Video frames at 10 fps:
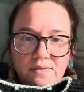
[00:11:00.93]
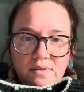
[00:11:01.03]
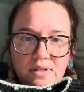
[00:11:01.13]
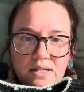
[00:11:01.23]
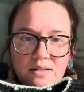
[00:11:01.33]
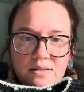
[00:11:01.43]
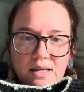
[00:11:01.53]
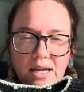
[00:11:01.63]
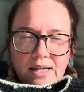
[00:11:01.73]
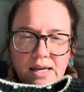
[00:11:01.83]
this
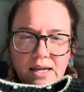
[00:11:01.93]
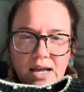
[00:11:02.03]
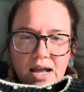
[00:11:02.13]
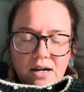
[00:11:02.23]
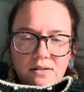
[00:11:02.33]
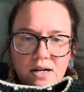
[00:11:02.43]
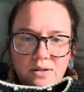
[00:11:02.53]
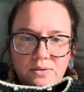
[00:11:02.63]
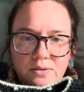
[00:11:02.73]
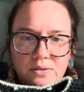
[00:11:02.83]
like
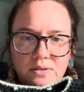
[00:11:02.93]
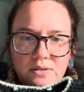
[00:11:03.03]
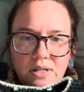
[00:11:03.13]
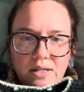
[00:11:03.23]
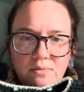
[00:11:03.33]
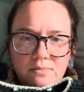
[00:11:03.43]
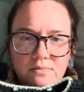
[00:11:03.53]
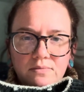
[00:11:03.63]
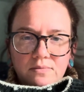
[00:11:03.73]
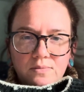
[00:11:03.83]
arrow, like
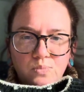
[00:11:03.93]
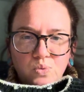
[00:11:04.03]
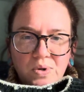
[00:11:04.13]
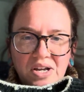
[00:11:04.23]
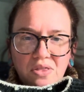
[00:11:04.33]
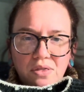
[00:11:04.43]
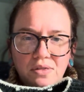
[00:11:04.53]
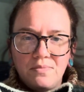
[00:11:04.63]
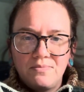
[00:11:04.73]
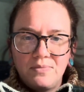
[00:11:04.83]
wreath
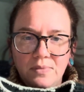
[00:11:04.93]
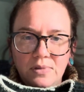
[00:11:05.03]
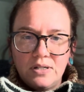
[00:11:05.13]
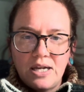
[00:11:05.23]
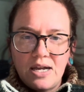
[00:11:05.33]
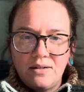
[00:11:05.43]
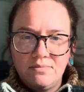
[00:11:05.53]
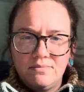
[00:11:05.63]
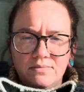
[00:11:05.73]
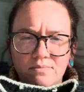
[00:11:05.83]

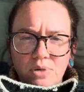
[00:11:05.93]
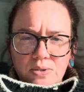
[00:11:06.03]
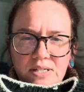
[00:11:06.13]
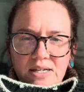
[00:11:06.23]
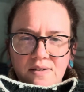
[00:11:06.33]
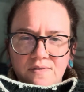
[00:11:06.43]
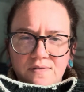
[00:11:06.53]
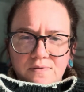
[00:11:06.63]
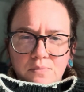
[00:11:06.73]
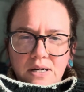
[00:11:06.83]
looking motif,
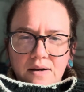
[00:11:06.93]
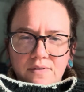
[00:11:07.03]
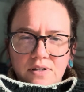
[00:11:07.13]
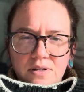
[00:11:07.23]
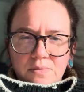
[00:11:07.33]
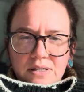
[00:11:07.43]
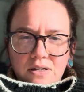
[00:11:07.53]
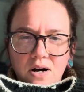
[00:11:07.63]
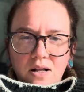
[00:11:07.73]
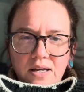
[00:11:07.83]
whatever you want to
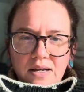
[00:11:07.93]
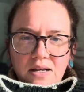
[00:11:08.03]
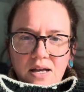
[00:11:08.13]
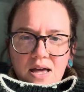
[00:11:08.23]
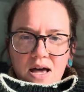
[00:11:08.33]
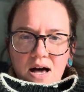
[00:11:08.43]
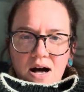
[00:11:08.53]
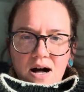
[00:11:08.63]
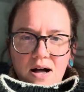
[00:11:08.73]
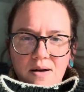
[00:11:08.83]
call it.
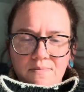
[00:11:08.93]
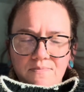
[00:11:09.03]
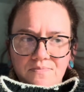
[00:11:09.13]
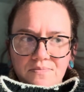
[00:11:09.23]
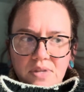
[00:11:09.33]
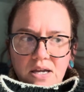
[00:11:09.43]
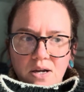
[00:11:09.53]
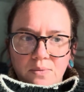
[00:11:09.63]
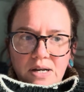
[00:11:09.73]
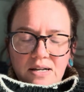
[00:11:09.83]

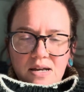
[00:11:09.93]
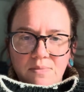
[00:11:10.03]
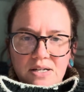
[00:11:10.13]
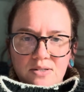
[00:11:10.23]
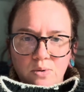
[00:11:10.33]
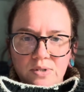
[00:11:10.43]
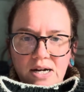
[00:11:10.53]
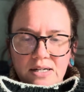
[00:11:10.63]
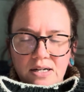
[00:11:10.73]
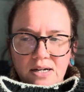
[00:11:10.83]
When I knit my
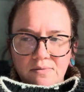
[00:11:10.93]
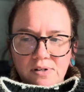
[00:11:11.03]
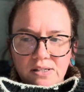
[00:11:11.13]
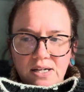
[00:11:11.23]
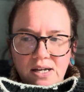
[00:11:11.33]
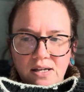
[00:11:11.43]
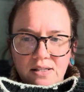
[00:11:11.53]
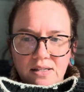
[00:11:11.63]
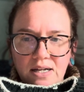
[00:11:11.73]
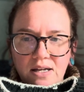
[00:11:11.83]
Soldotna, I really
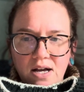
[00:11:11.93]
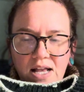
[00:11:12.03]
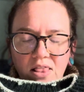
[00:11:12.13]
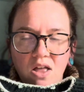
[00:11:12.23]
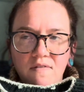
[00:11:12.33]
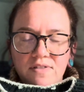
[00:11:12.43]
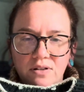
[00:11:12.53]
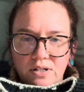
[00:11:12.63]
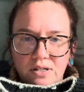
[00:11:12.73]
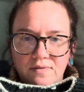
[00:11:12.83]
I love the
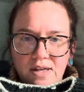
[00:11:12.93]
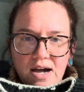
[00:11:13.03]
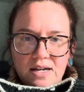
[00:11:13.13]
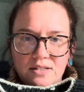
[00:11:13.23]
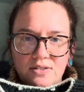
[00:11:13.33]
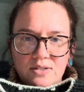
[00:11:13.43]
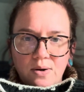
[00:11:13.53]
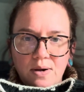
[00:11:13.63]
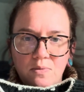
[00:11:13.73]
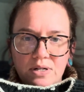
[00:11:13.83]
look of that. So
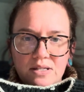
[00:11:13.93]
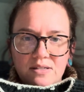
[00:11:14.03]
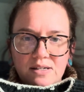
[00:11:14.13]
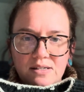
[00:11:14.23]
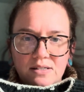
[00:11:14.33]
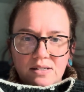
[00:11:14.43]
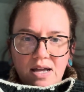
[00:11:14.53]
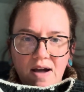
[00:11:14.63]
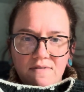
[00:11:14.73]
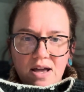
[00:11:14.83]
I wanted to
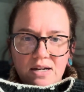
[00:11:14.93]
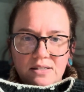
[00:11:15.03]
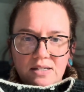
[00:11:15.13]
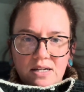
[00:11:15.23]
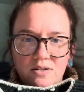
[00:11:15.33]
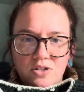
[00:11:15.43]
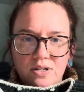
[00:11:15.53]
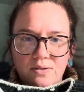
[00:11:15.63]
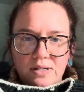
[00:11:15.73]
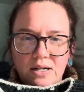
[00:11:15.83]
have that in here
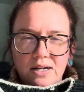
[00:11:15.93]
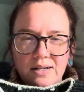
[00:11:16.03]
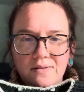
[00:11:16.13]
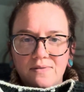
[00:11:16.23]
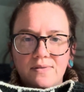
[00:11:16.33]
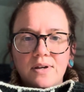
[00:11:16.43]
too. And it kind of,